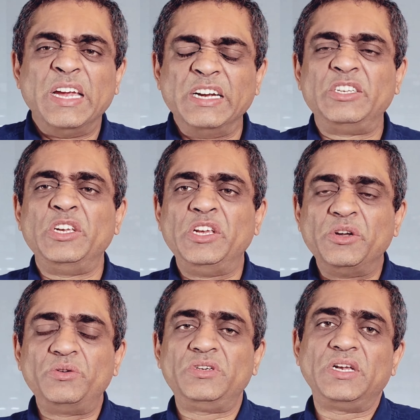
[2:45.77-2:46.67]
it's
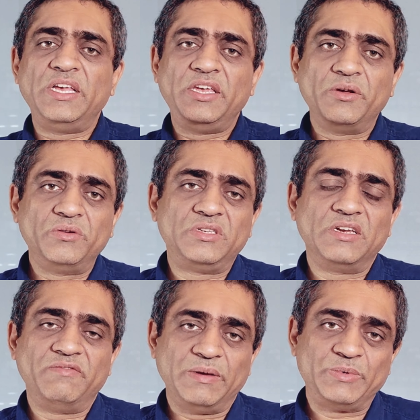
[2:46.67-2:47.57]
usually
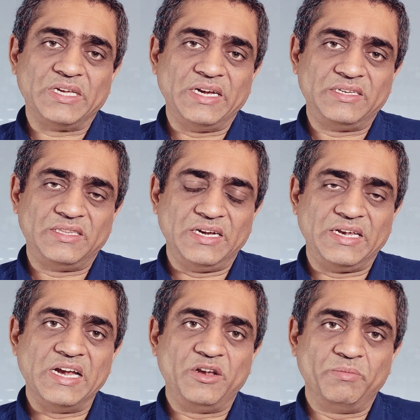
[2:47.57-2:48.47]
used in websites
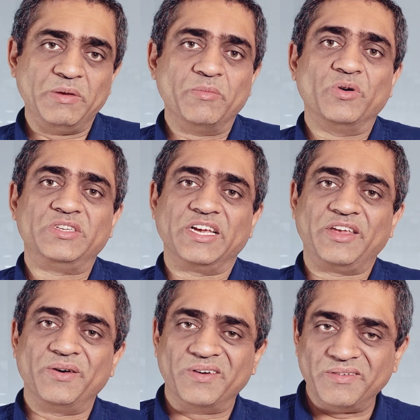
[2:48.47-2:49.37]
that tend to be more
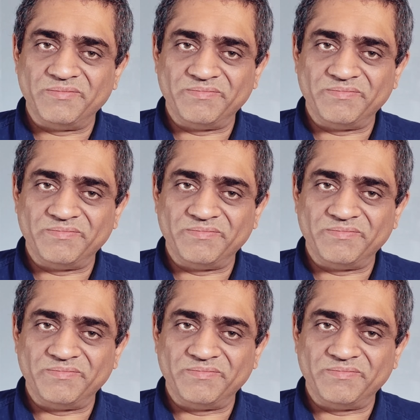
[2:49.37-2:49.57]
secure.